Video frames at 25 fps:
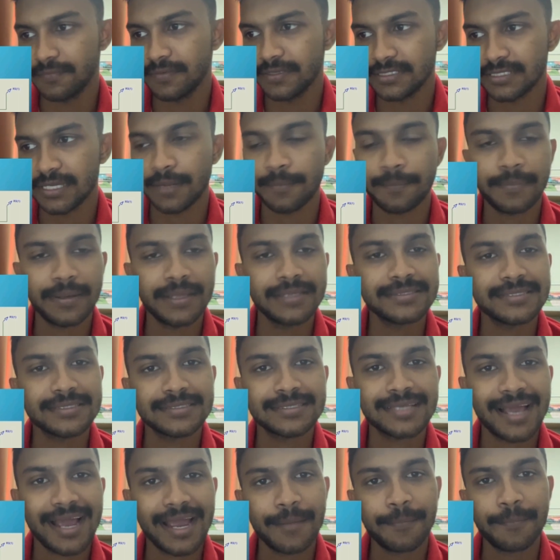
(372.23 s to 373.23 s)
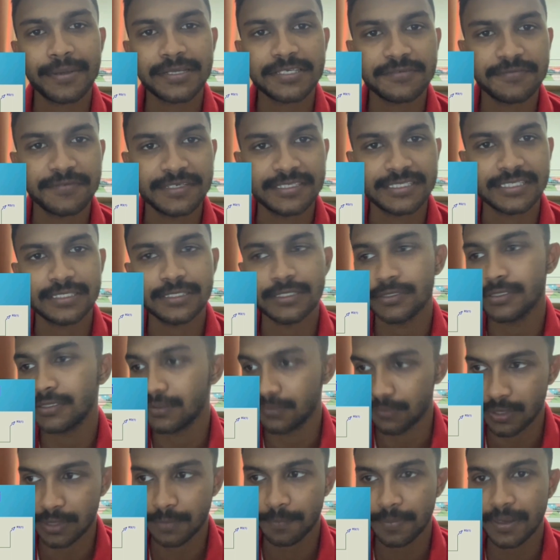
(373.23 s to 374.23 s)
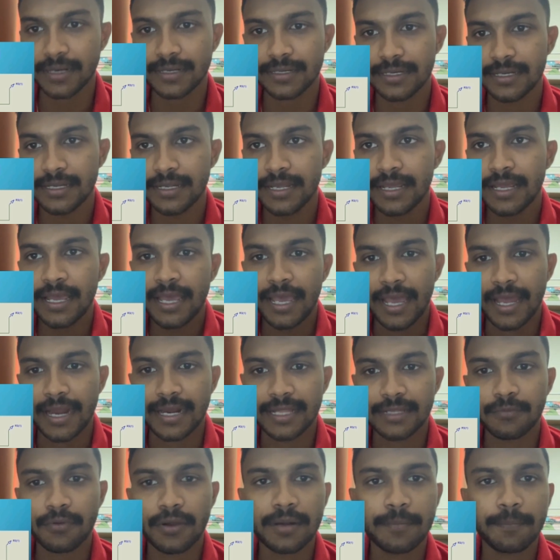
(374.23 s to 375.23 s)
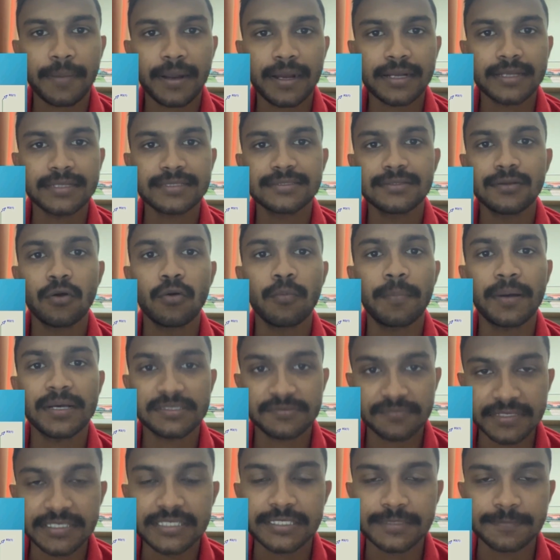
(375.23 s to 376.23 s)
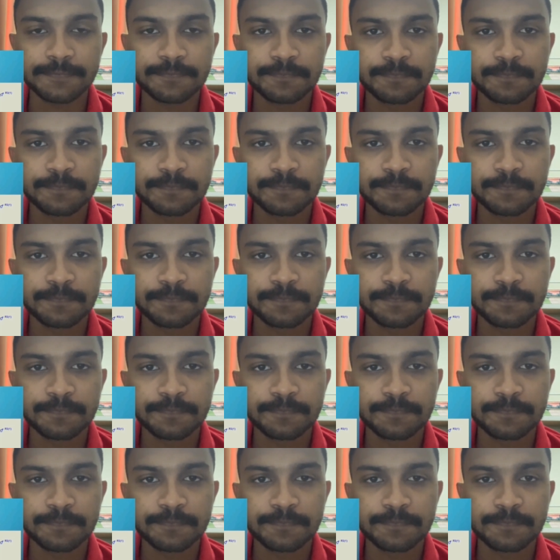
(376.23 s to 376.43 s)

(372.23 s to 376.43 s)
which I places high pass filter in one part, another one part is low pass filter.